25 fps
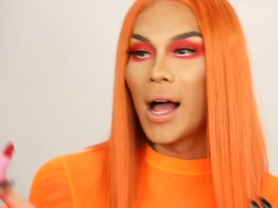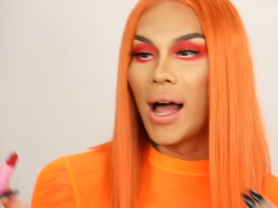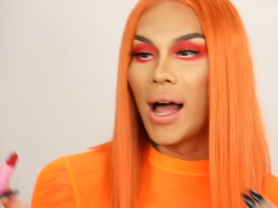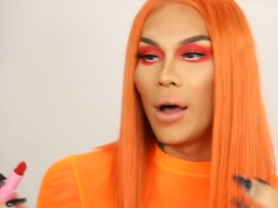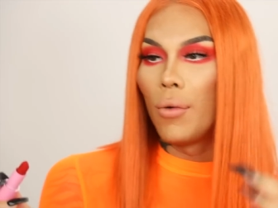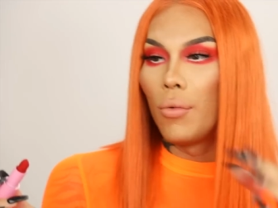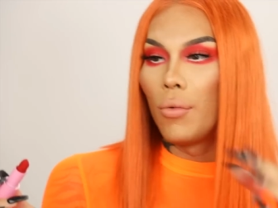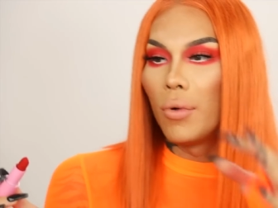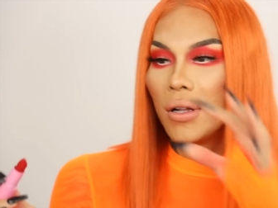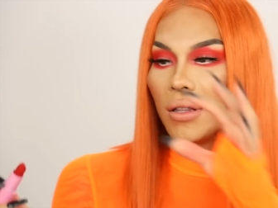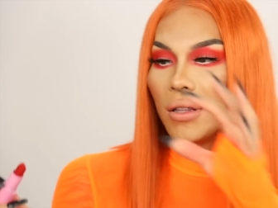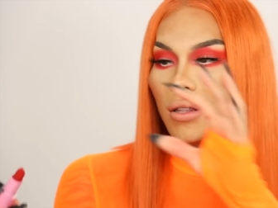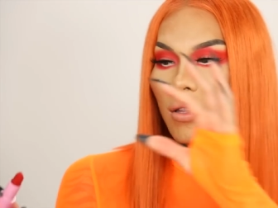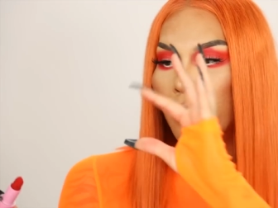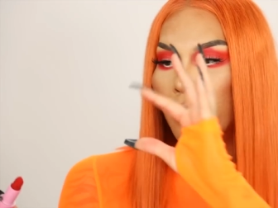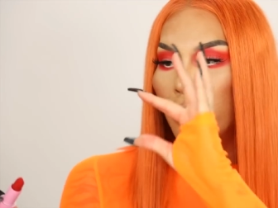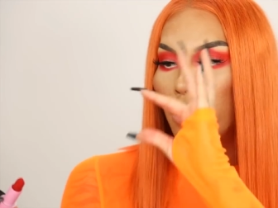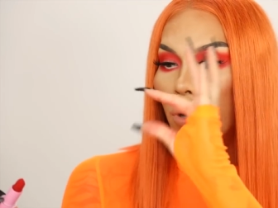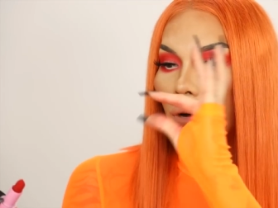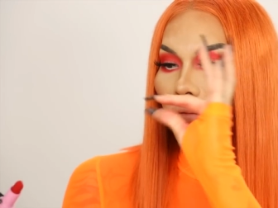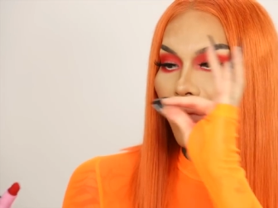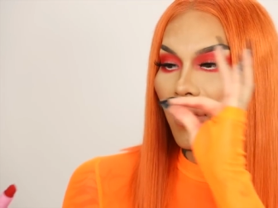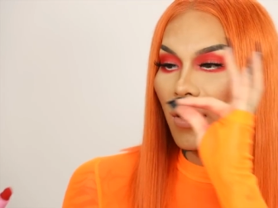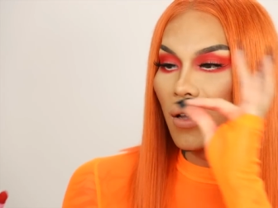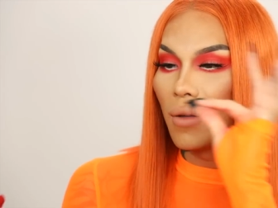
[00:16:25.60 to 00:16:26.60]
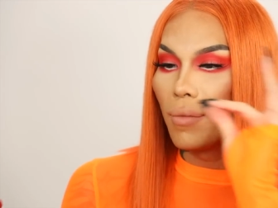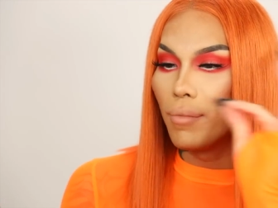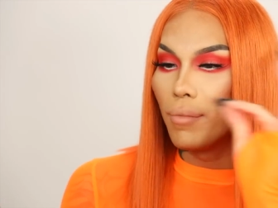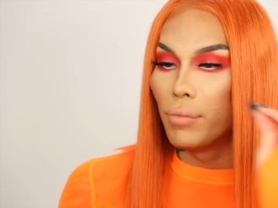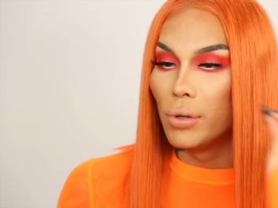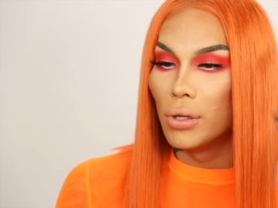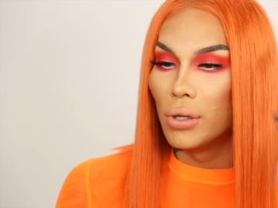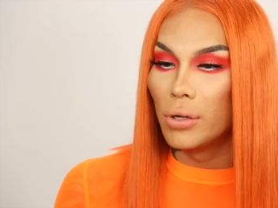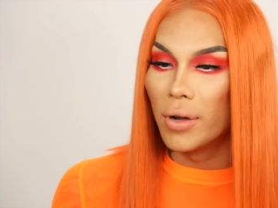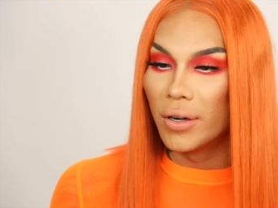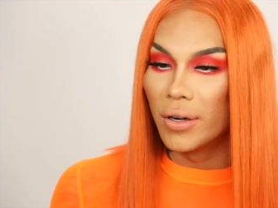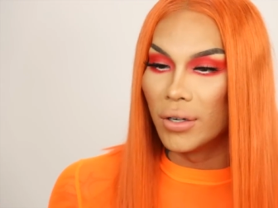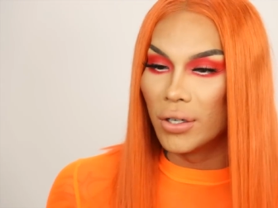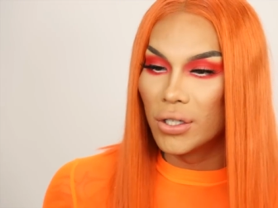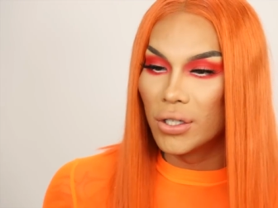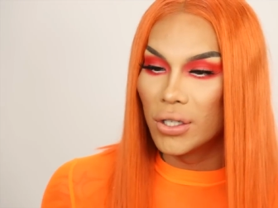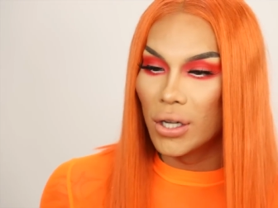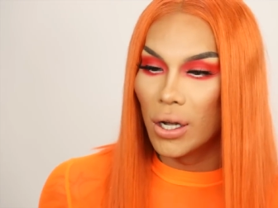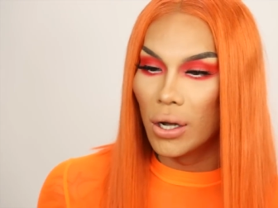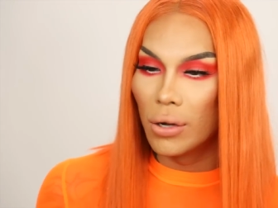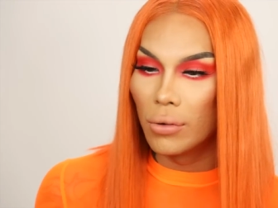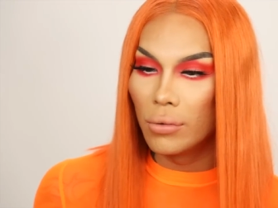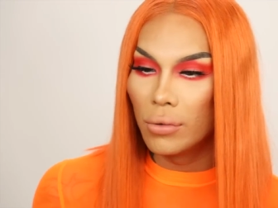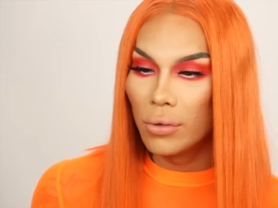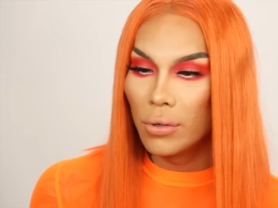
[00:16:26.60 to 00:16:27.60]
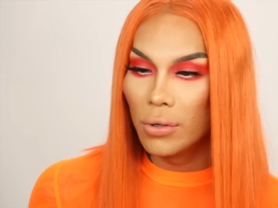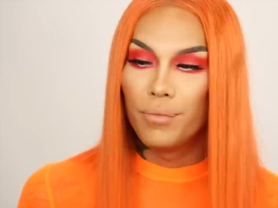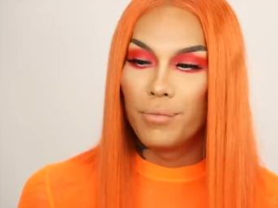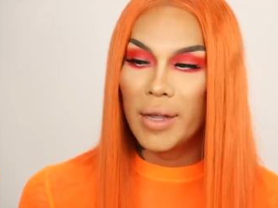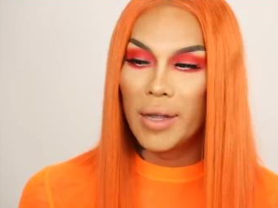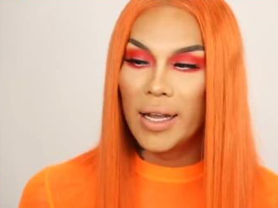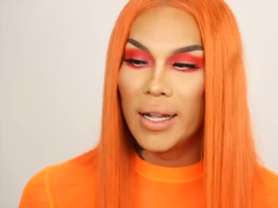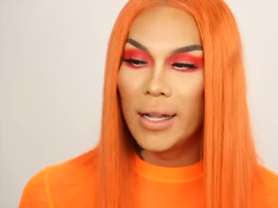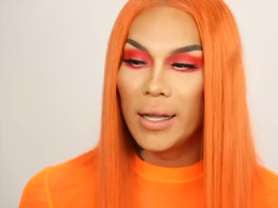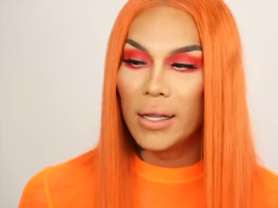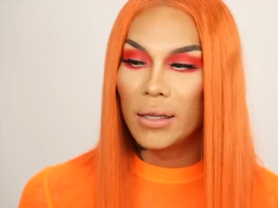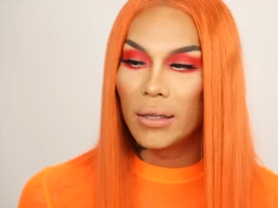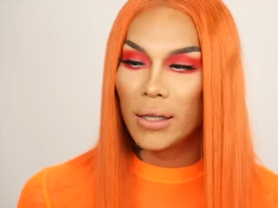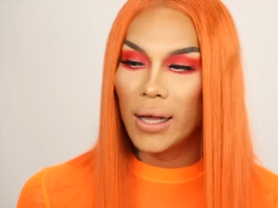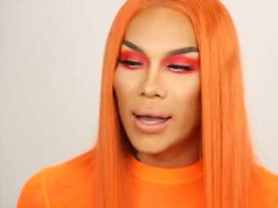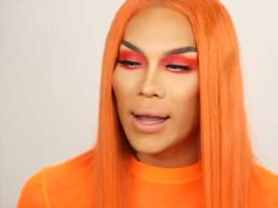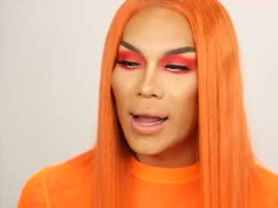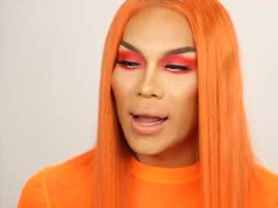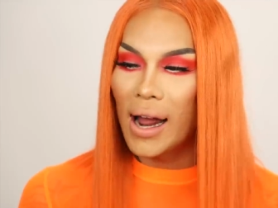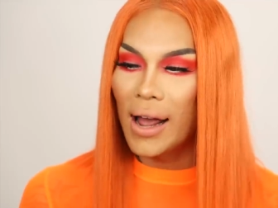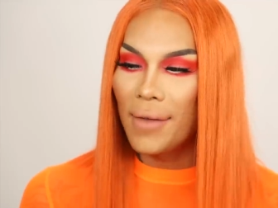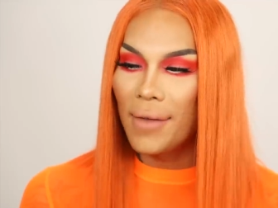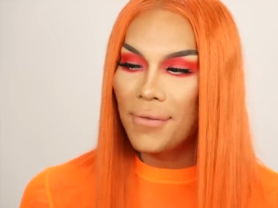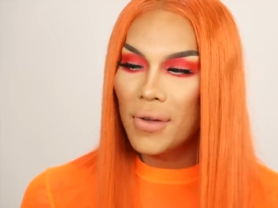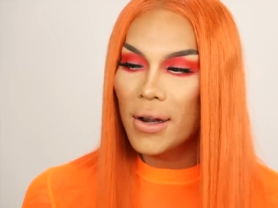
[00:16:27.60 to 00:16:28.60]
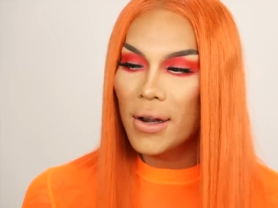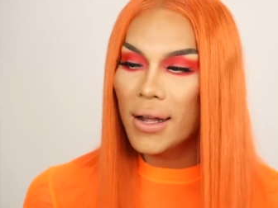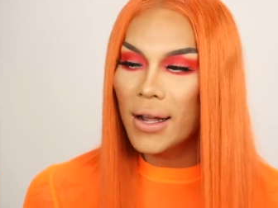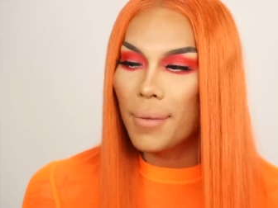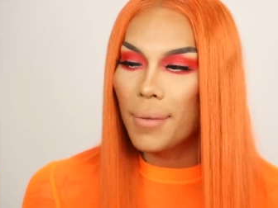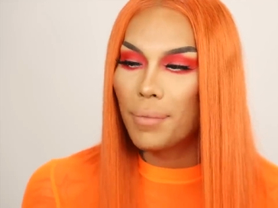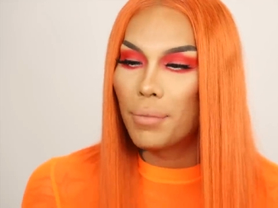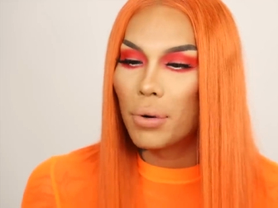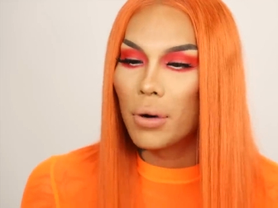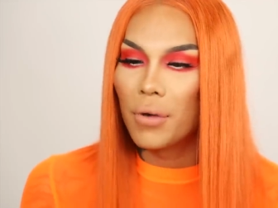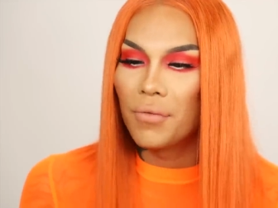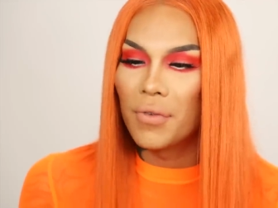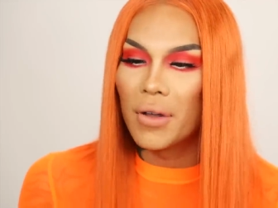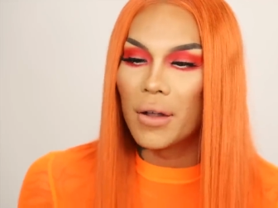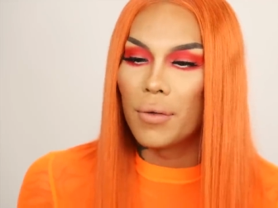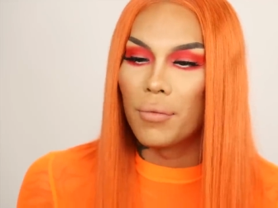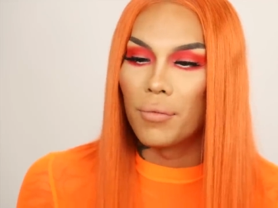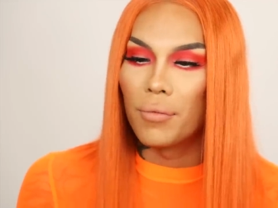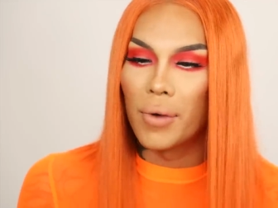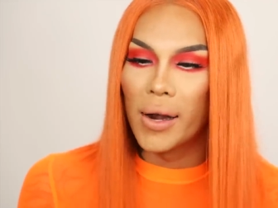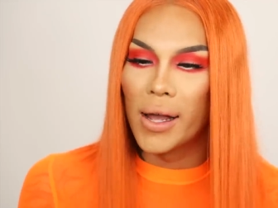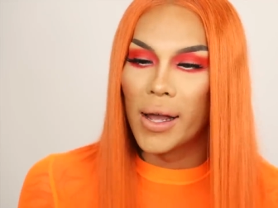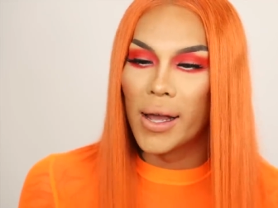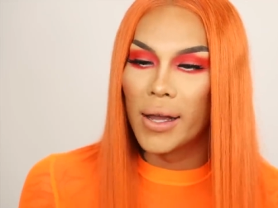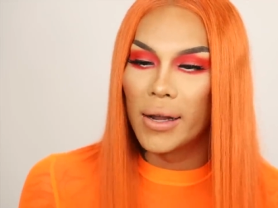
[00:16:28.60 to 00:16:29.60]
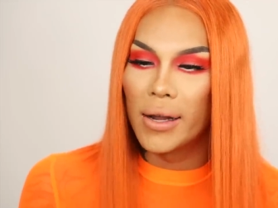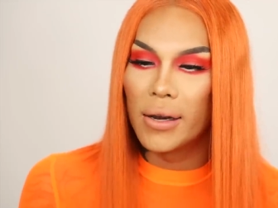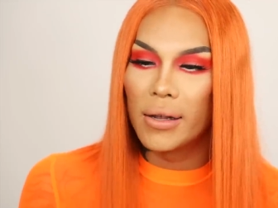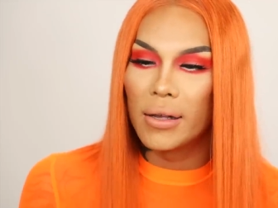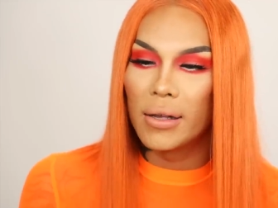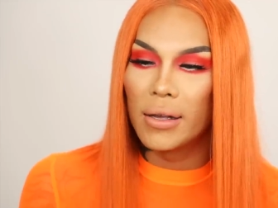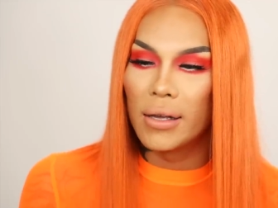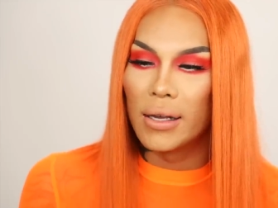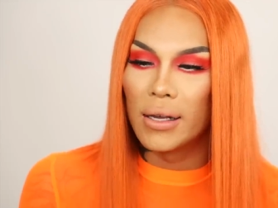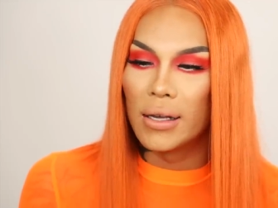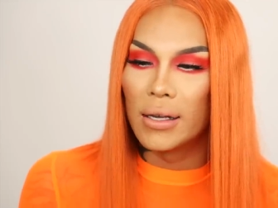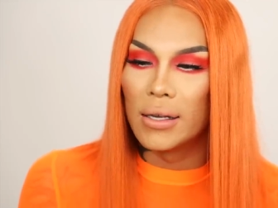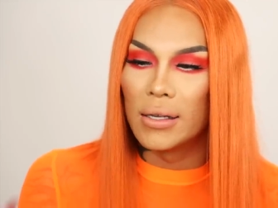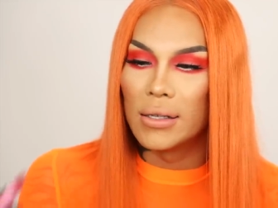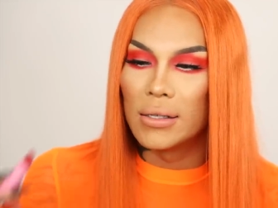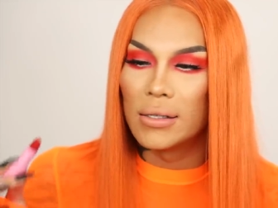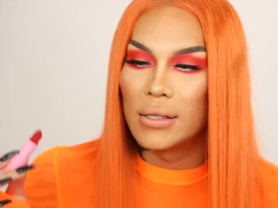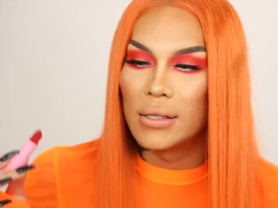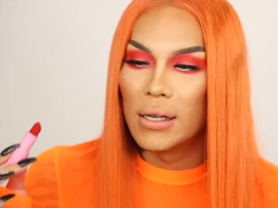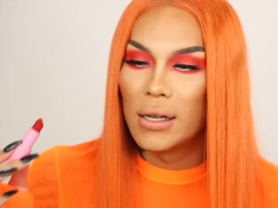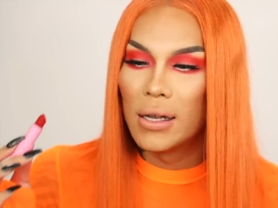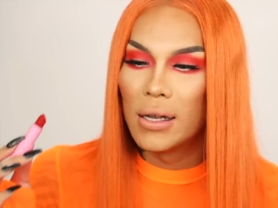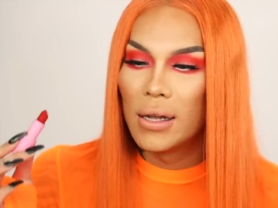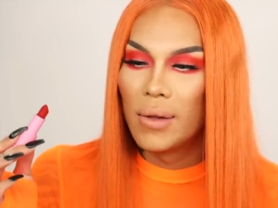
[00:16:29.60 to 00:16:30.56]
I want the perfect blue undertone, meaning, like, I feel like a perfect red is